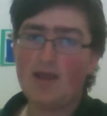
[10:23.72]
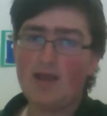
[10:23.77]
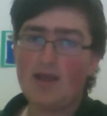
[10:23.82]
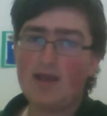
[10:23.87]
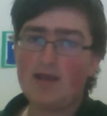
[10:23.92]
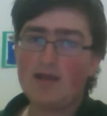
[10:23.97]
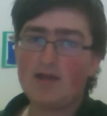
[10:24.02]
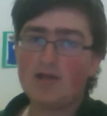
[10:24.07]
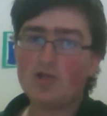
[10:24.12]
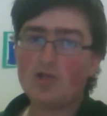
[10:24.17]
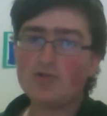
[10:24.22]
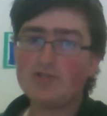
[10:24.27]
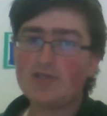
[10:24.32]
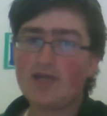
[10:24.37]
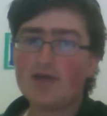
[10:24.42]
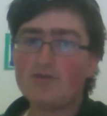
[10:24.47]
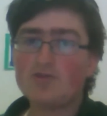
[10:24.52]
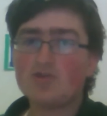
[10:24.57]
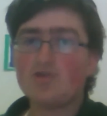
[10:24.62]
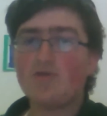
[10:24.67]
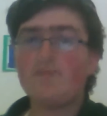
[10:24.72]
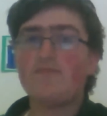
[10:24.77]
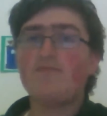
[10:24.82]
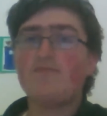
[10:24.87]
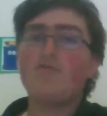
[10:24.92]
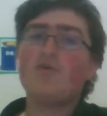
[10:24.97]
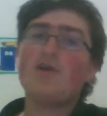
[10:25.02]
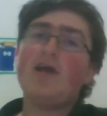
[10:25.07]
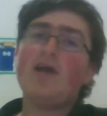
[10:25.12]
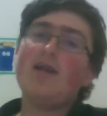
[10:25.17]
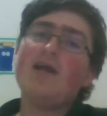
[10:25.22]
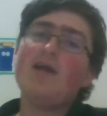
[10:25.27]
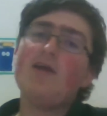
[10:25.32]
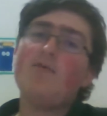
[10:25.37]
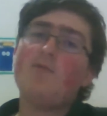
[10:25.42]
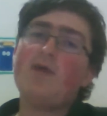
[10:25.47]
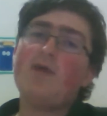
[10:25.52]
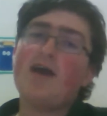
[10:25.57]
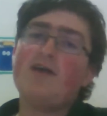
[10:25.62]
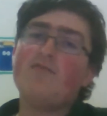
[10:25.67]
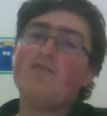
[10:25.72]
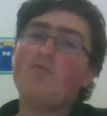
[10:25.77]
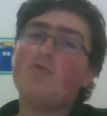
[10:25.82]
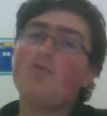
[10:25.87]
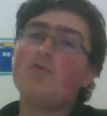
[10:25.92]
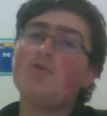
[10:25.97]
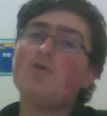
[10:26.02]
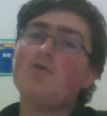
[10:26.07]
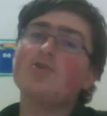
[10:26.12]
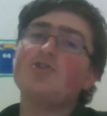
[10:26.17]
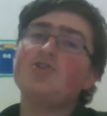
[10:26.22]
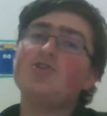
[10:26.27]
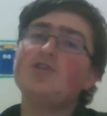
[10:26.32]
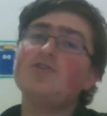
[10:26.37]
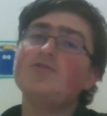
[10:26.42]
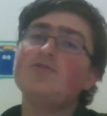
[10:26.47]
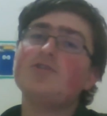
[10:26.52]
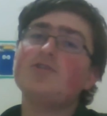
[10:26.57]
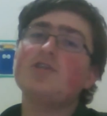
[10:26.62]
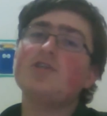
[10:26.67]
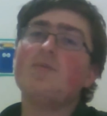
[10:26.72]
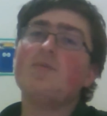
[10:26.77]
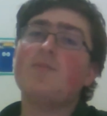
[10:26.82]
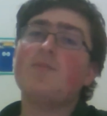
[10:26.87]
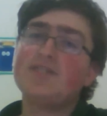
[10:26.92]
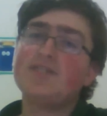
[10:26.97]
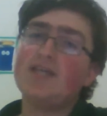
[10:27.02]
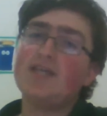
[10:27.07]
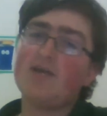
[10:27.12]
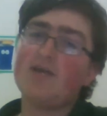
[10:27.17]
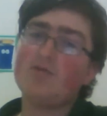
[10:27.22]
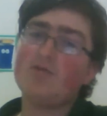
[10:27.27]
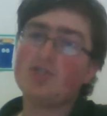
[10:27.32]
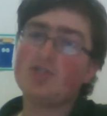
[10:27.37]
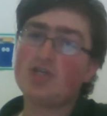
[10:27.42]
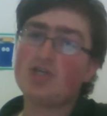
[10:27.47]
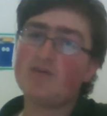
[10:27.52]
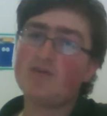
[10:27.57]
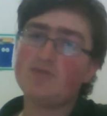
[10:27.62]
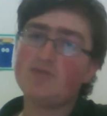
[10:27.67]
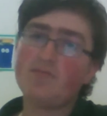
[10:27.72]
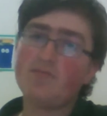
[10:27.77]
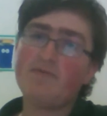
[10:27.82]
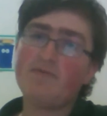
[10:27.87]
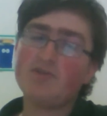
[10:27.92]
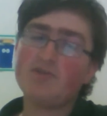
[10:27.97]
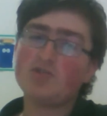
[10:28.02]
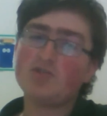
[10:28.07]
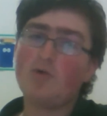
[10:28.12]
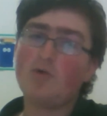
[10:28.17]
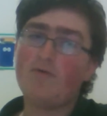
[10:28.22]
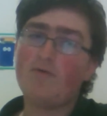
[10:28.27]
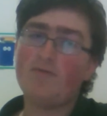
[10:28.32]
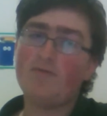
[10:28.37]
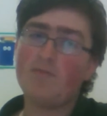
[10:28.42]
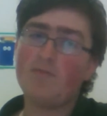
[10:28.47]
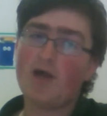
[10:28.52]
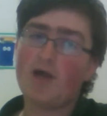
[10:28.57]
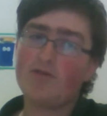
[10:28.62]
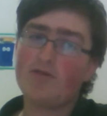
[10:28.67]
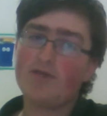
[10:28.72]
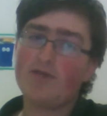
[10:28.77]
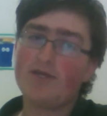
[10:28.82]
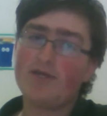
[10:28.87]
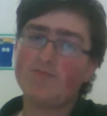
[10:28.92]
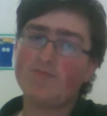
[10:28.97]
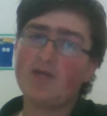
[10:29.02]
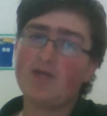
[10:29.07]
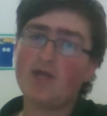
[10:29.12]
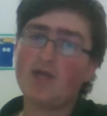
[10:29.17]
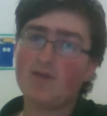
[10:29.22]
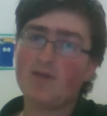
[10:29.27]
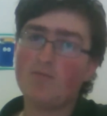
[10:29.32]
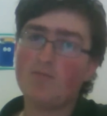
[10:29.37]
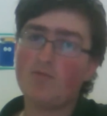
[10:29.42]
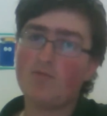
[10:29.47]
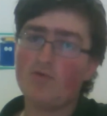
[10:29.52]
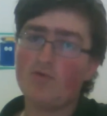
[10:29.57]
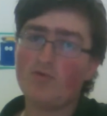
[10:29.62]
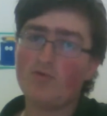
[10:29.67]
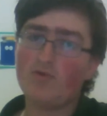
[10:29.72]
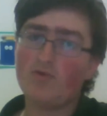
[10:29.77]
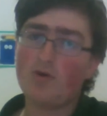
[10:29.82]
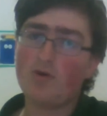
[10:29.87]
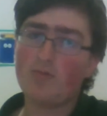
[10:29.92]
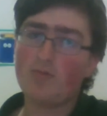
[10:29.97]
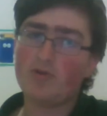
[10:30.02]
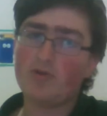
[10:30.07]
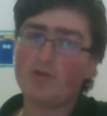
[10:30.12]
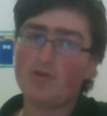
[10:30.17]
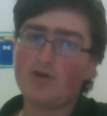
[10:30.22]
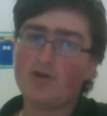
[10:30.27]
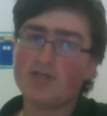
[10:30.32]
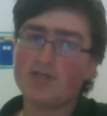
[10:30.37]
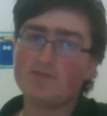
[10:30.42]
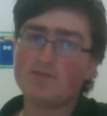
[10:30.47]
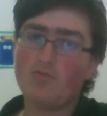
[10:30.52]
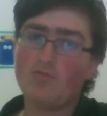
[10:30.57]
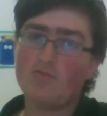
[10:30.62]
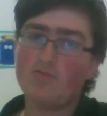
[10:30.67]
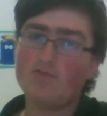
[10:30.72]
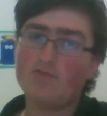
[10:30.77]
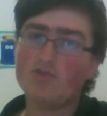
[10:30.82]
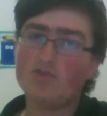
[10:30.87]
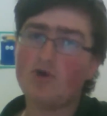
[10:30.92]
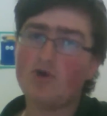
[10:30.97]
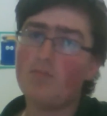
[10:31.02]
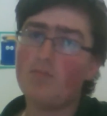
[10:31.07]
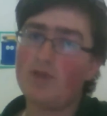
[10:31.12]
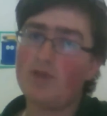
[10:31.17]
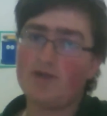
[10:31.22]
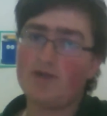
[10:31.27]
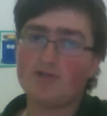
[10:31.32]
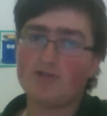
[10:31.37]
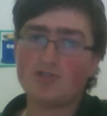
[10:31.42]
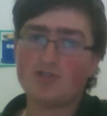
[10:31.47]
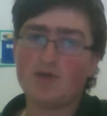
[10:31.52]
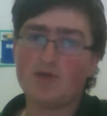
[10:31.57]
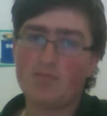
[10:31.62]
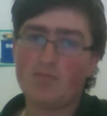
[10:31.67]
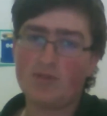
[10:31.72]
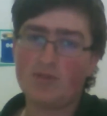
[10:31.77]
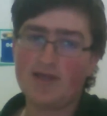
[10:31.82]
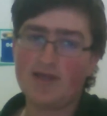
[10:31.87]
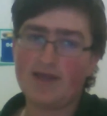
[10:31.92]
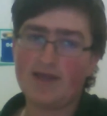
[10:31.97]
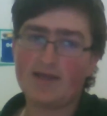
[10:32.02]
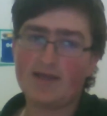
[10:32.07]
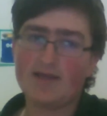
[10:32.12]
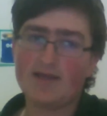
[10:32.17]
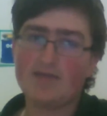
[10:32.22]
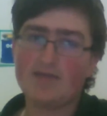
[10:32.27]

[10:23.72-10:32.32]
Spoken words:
Closing out the top 4 in NA, we have Warlock Shields Up, a deck which comes up every so often, but I think is becoming more and more popular as more of the top players start playing it.